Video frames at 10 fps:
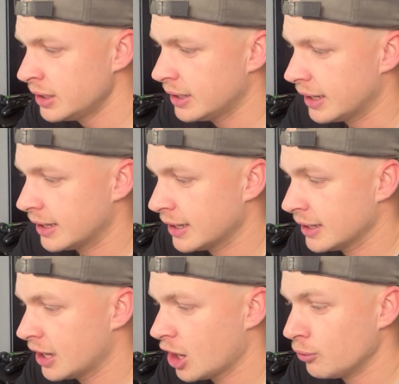
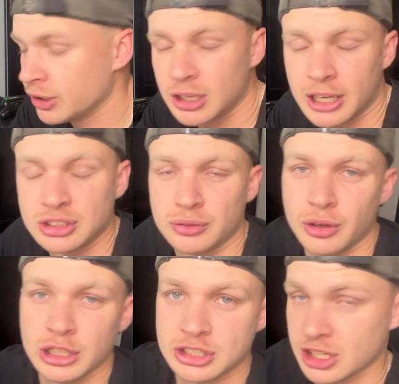over the likes of
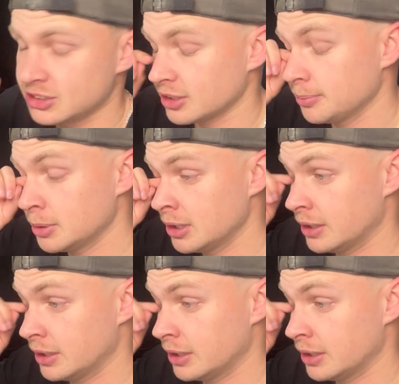Ollie Chesham.